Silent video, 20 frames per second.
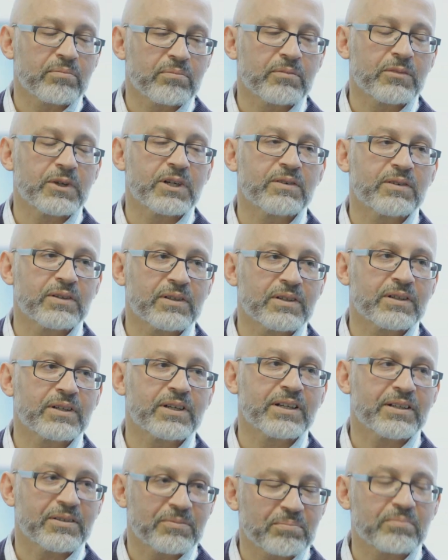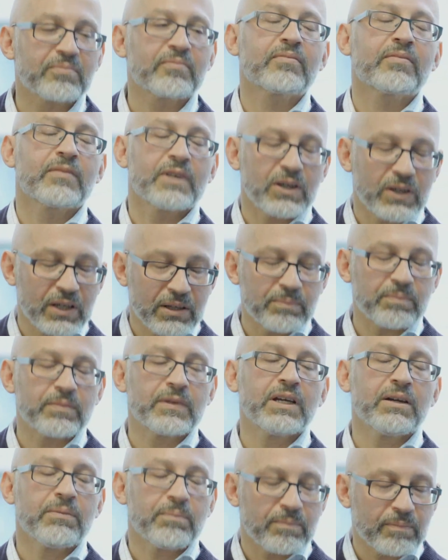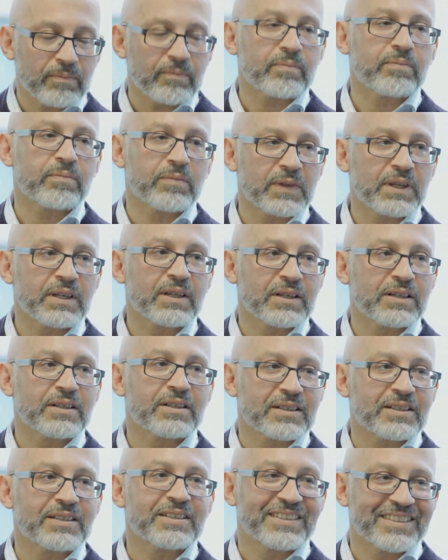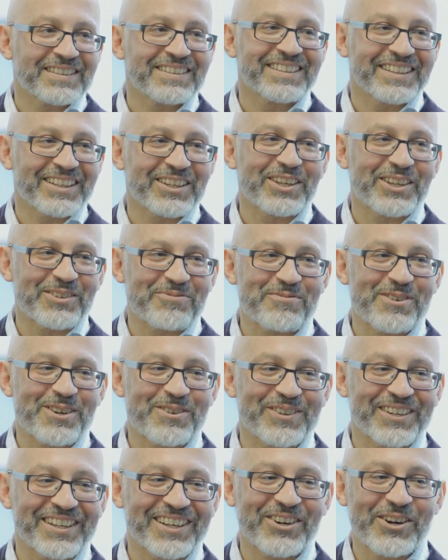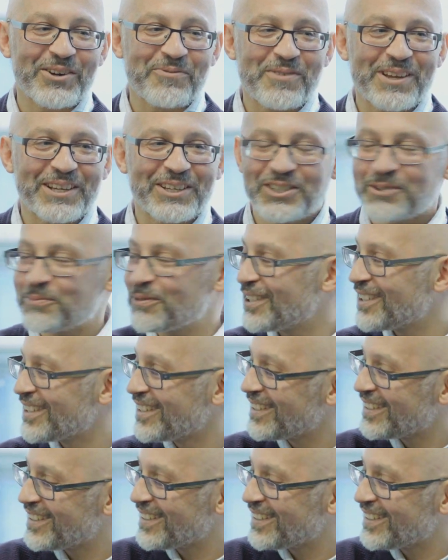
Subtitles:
Apply. There will be benefit, both expected and unexpected,